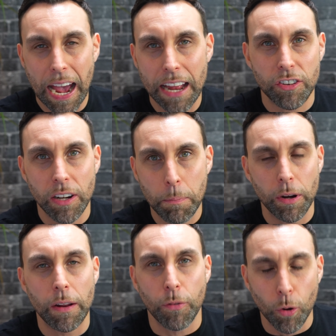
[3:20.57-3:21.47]
actually
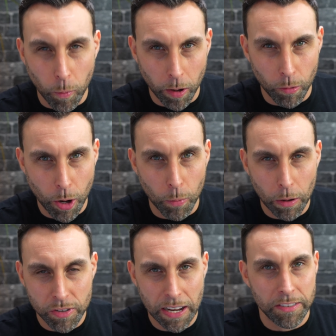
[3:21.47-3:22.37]
putting it through real
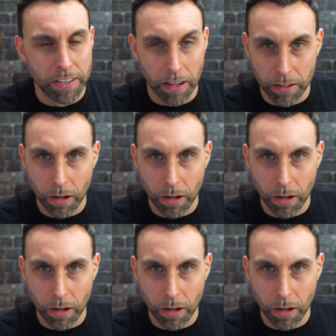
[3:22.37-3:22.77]
world testing.